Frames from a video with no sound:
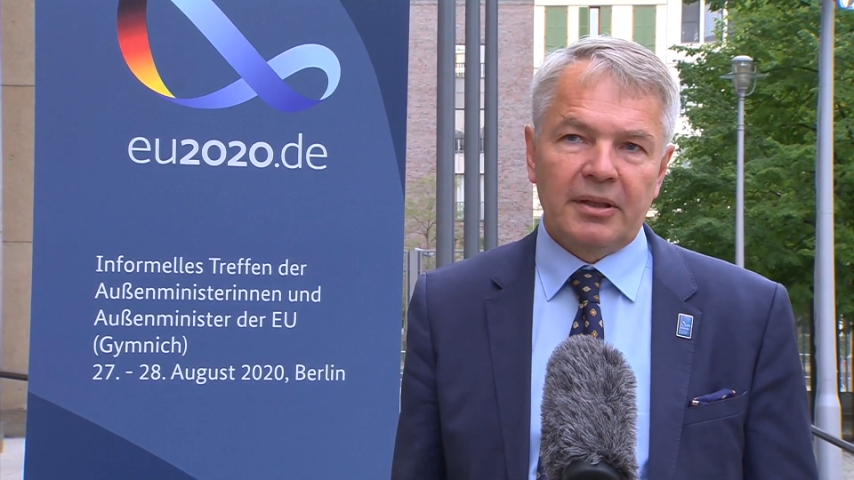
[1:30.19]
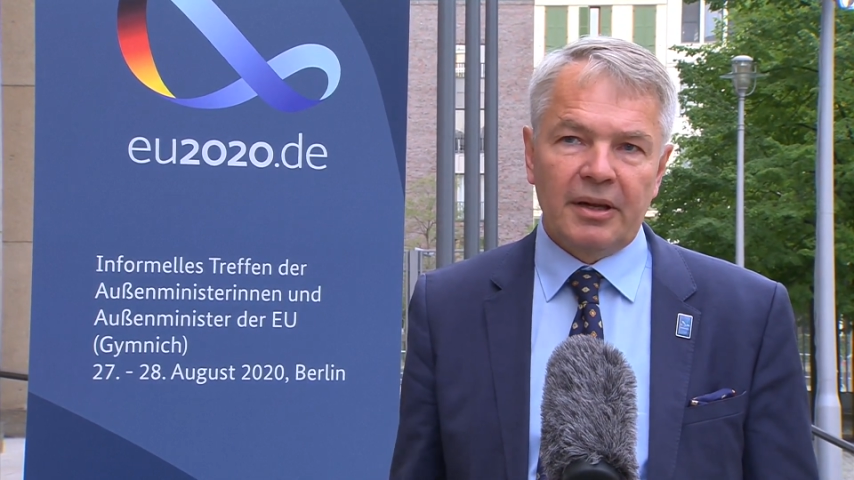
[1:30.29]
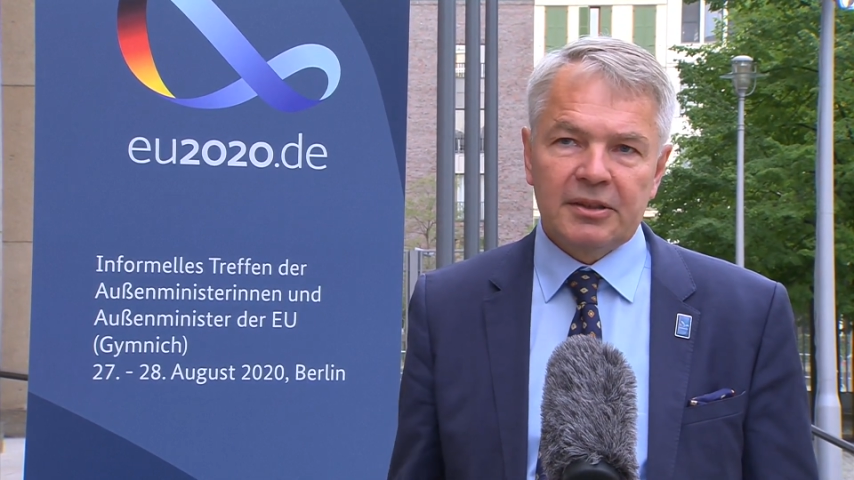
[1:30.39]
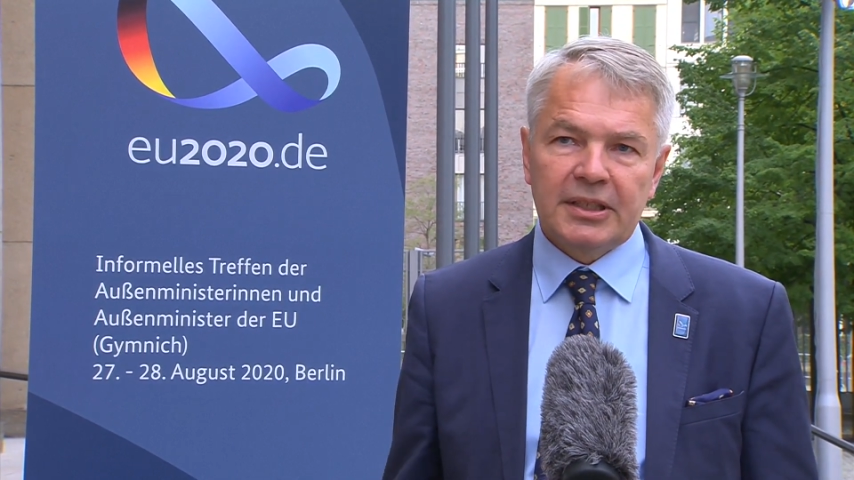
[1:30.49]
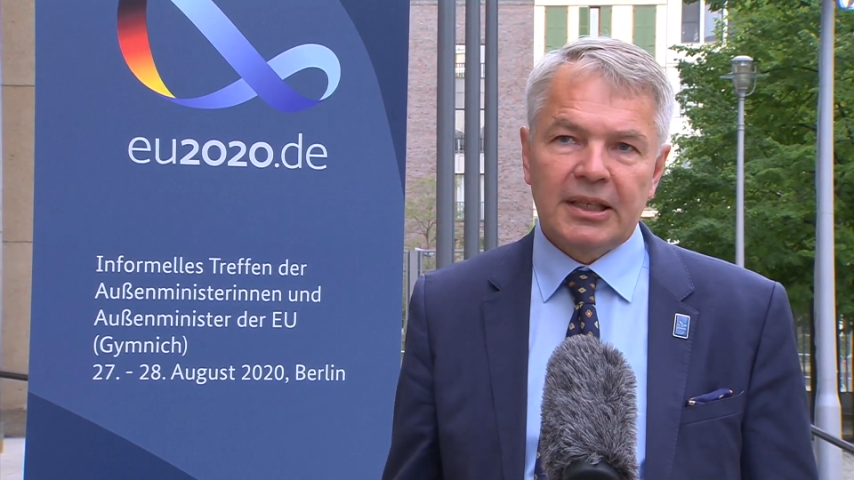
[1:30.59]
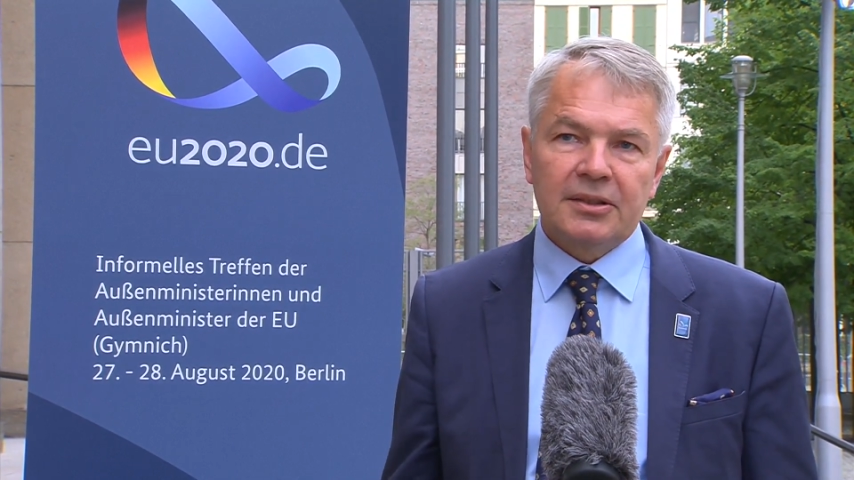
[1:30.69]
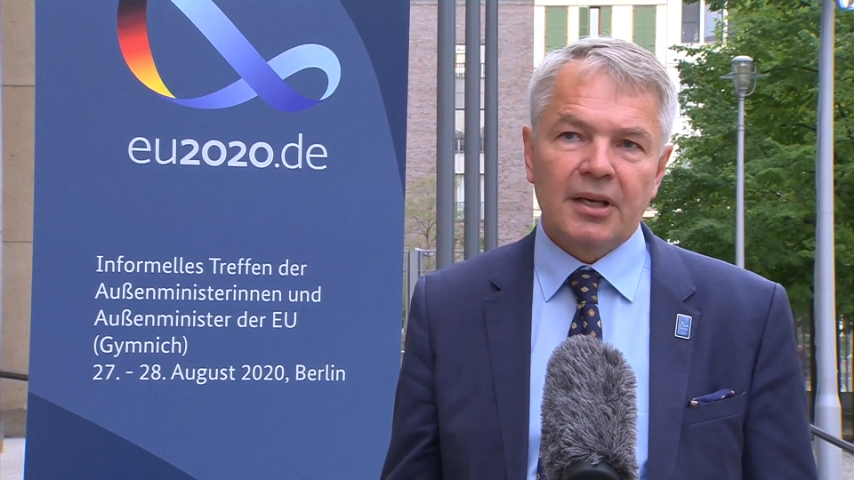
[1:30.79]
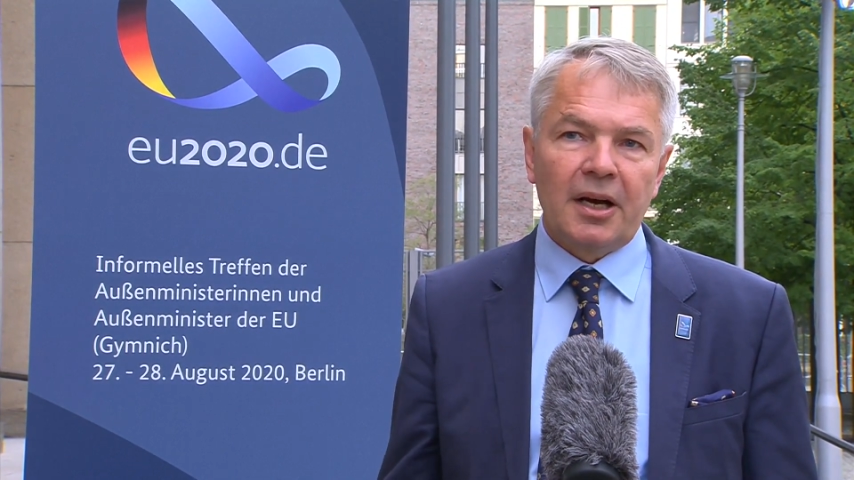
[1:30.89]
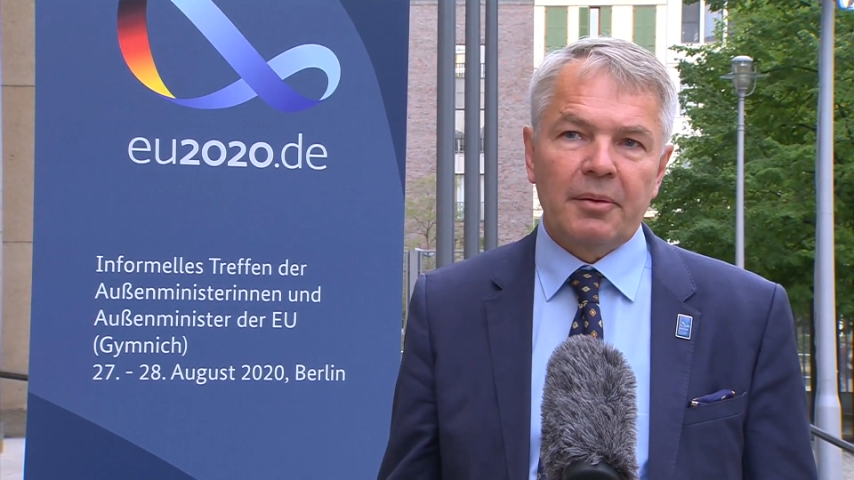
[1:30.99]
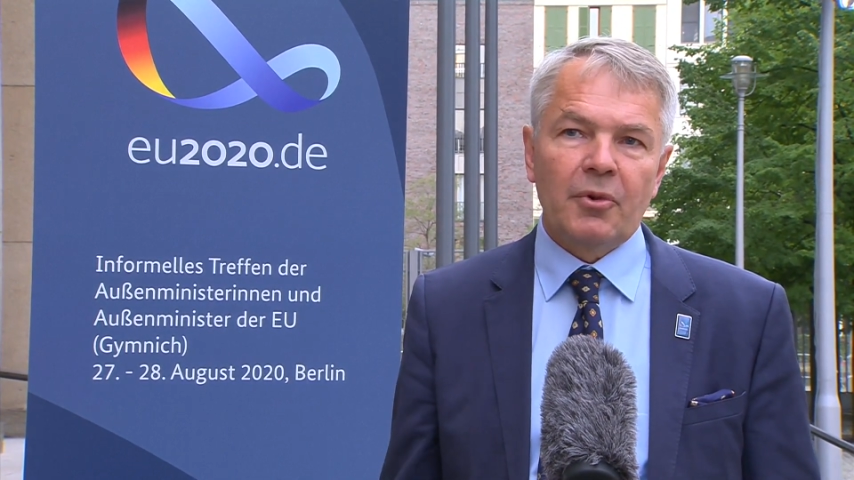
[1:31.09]
There is still
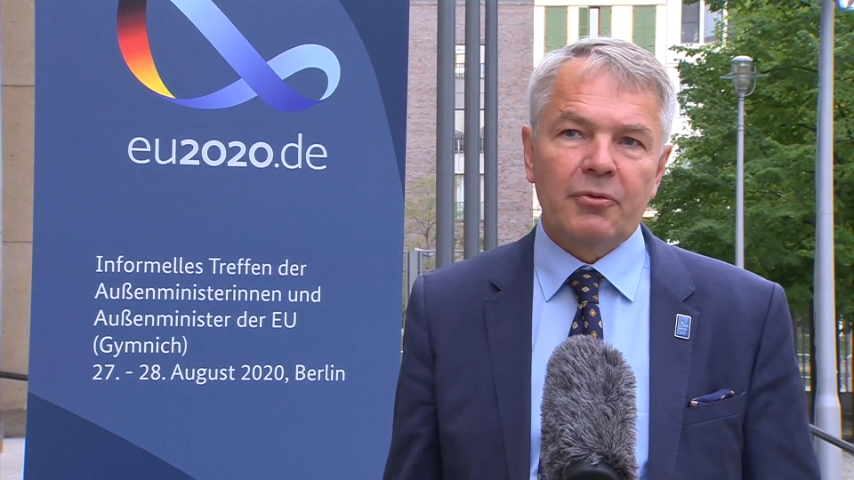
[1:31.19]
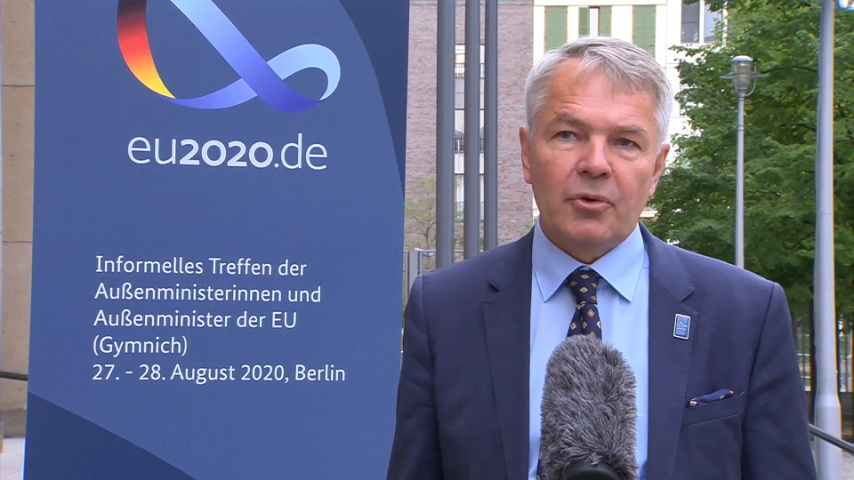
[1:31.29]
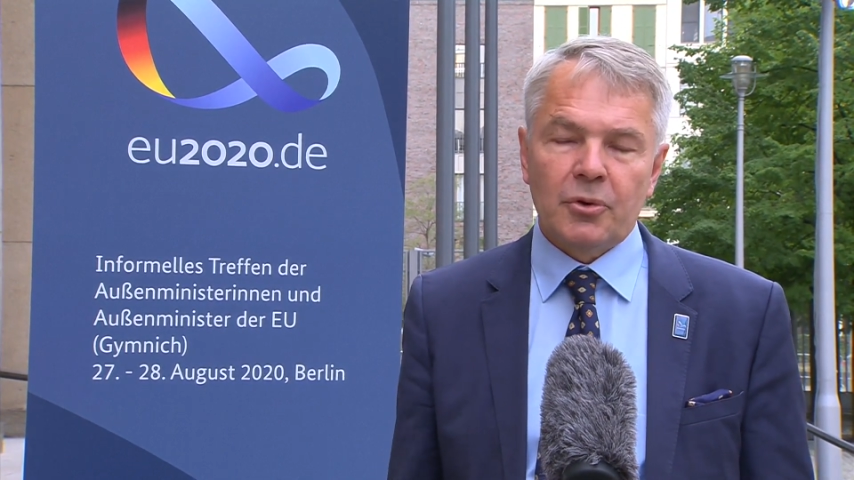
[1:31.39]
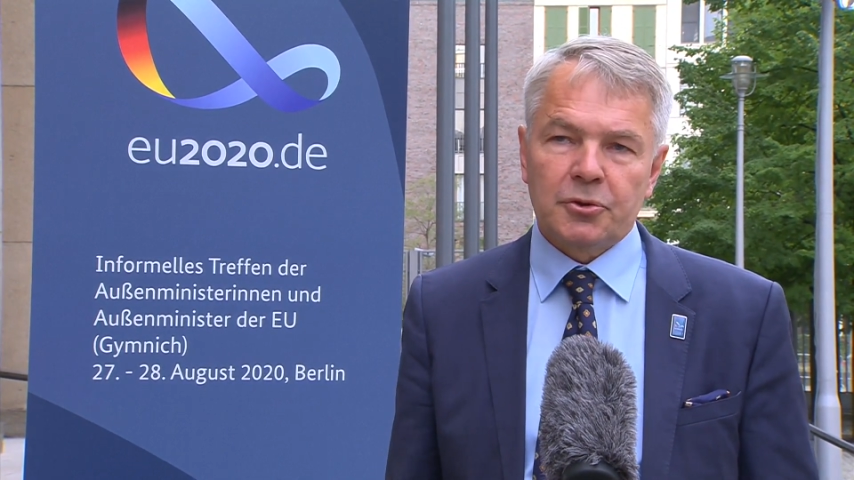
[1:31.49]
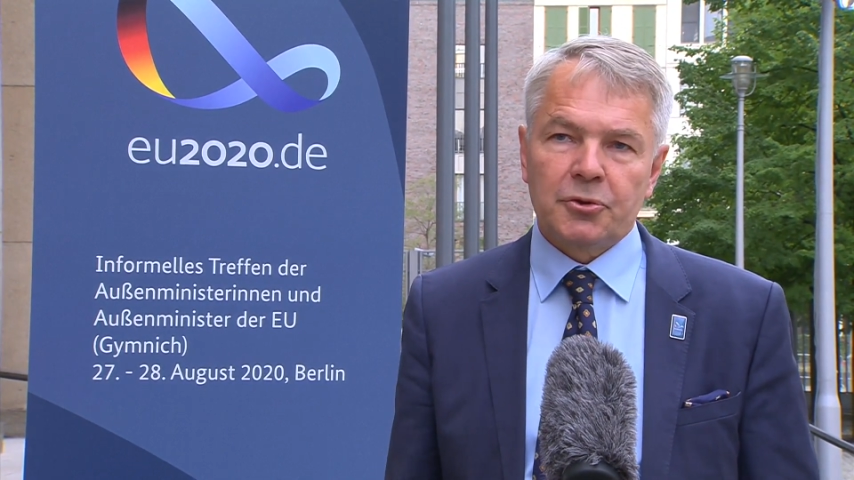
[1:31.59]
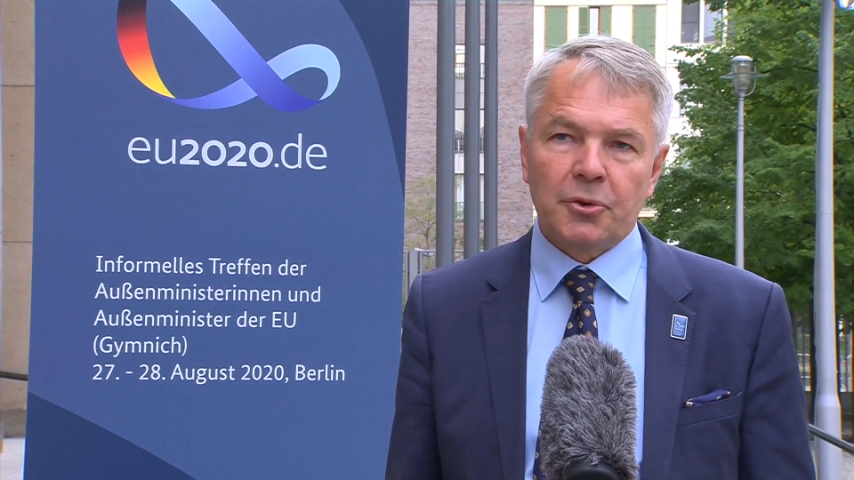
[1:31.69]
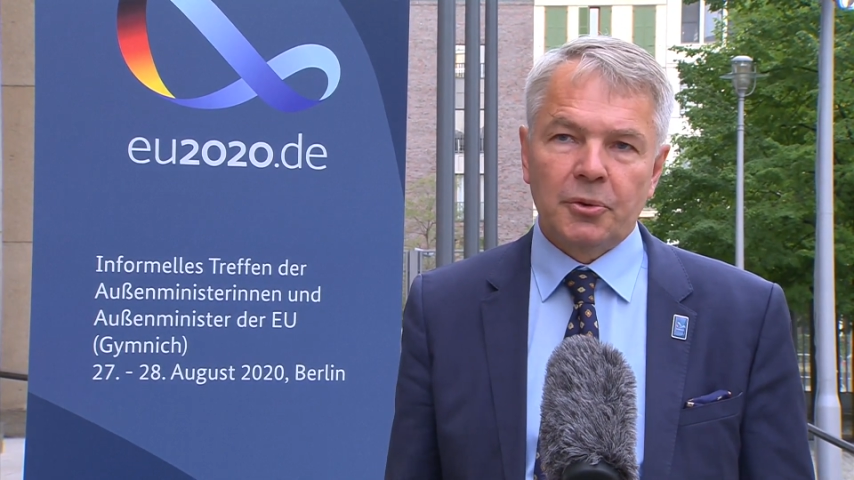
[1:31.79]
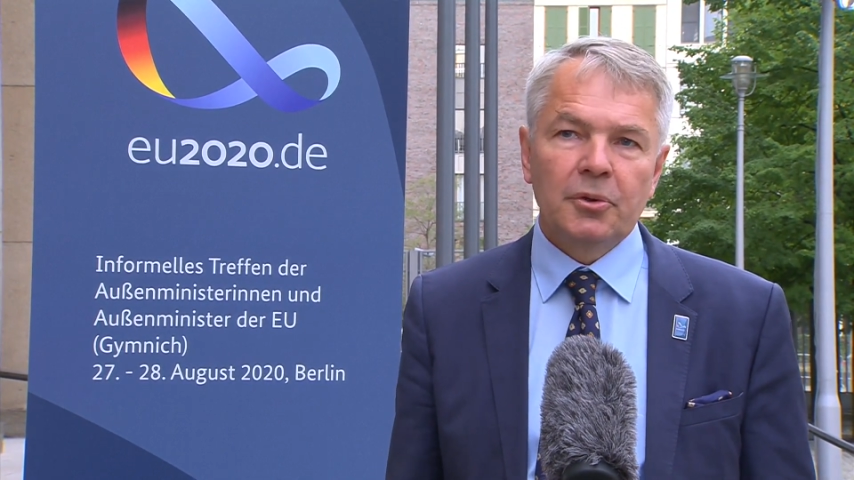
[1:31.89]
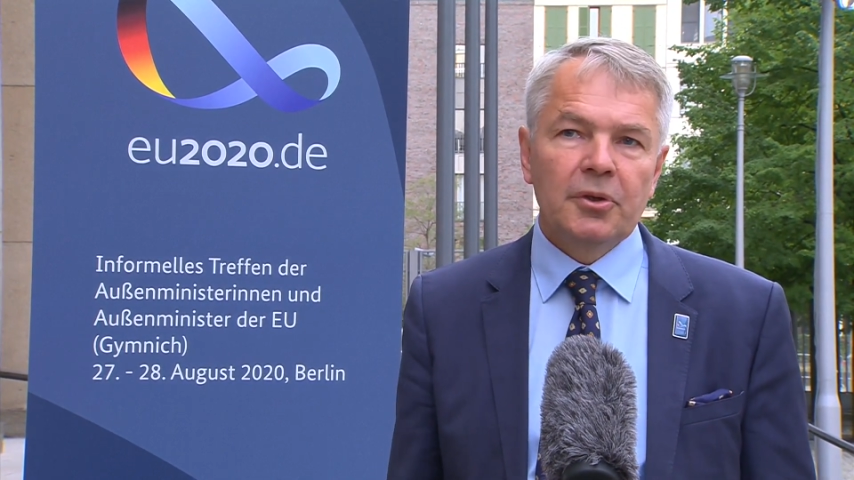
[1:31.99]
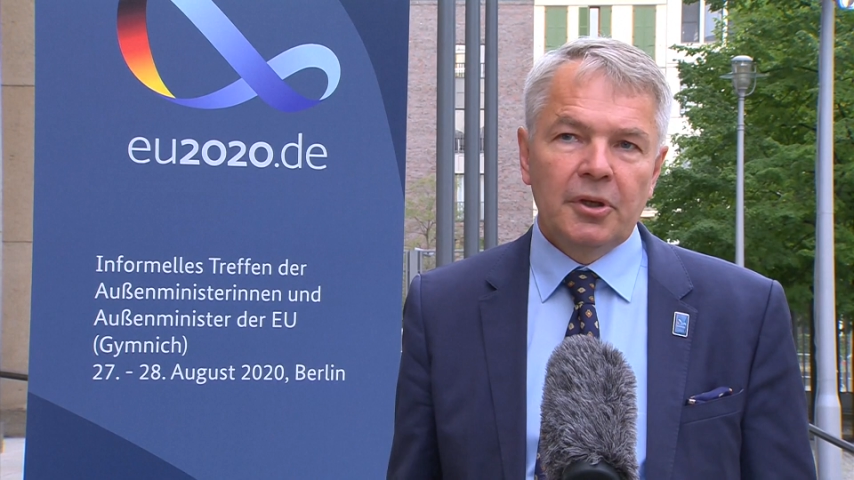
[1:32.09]
time, of course, to